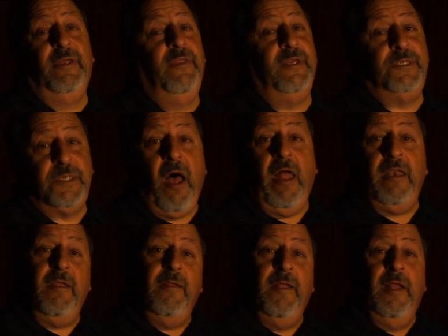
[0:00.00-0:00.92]
the
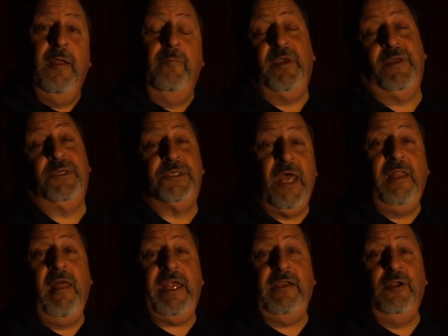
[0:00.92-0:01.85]
sun, because
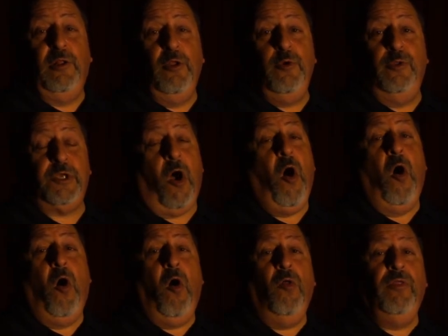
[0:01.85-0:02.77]
sunlight includes
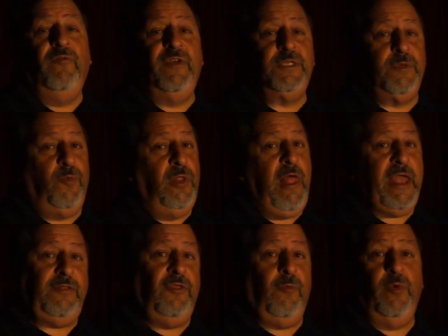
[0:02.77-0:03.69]
all the visible
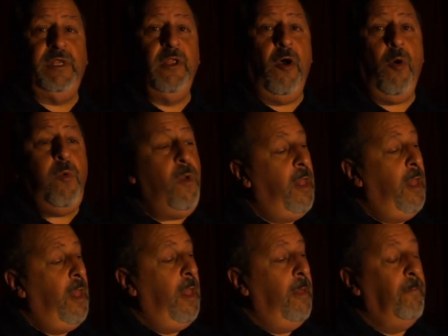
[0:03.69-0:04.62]
light that we know,
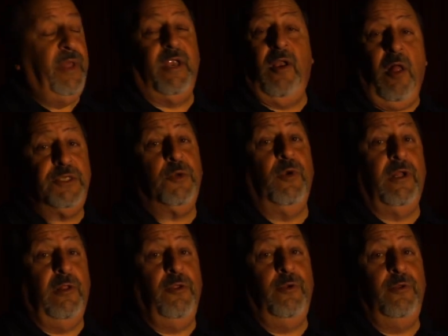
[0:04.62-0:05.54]
but it also
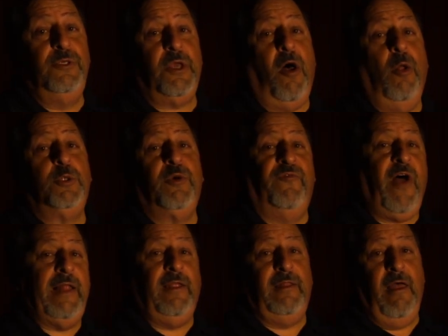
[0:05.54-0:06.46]
includes
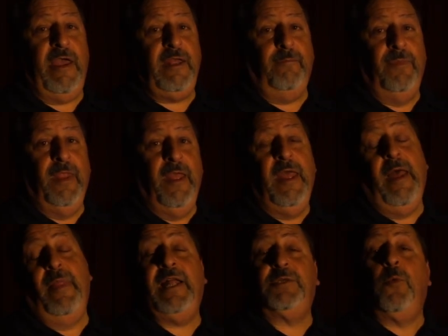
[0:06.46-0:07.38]
ultraviolet light.
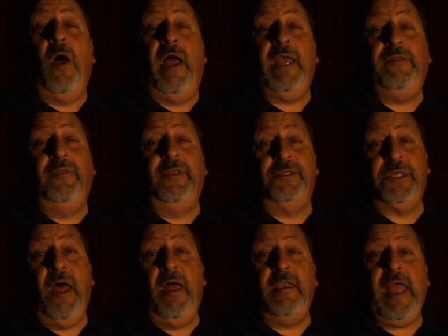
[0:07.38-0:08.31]
And that's why the
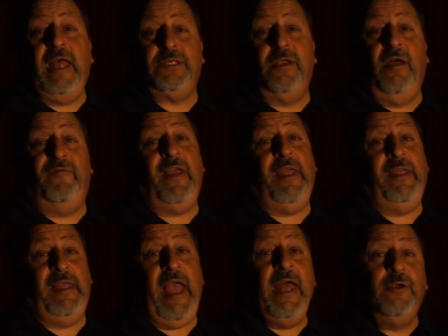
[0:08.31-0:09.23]
sun has enough
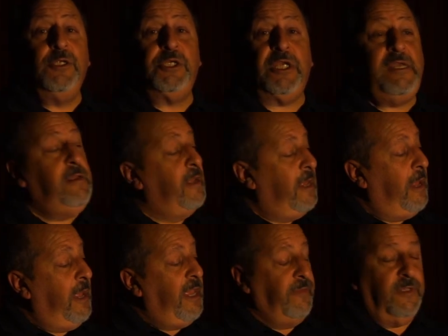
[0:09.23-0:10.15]
energy
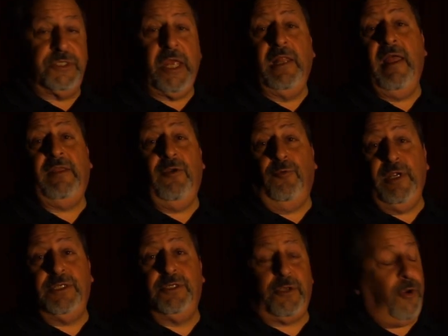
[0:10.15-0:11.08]
in the sunlight that
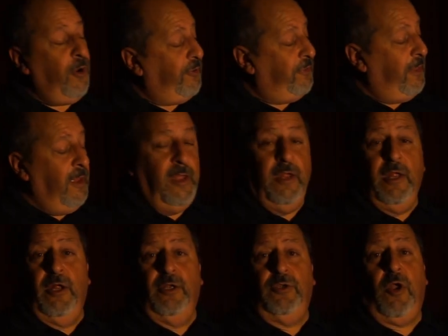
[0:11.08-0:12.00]
reaches Earth
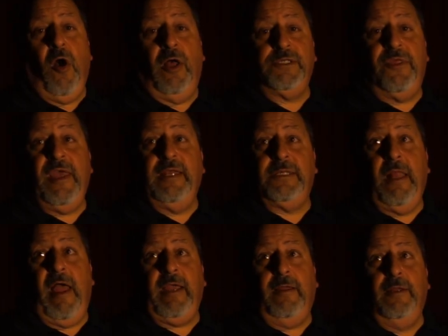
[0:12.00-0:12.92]
to cause things
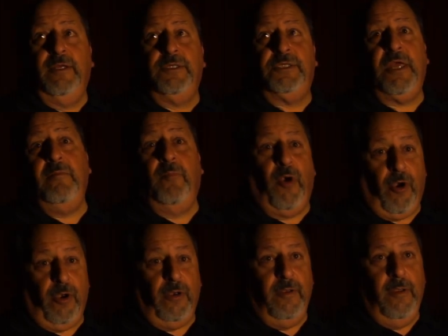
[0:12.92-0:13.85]
like sunburn